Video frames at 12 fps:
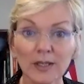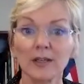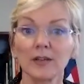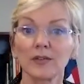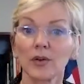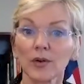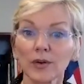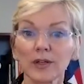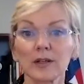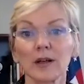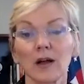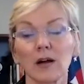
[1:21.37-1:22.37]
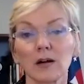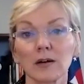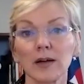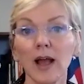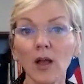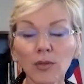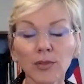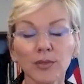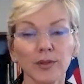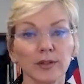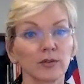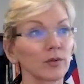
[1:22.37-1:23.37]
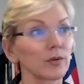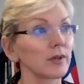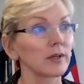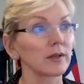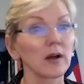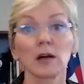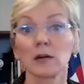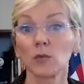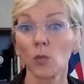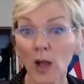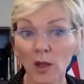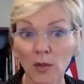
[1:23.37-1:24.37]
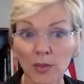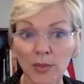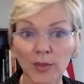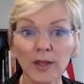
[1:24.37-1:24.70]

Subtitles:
It's hurting our health. It's hurting our wealth.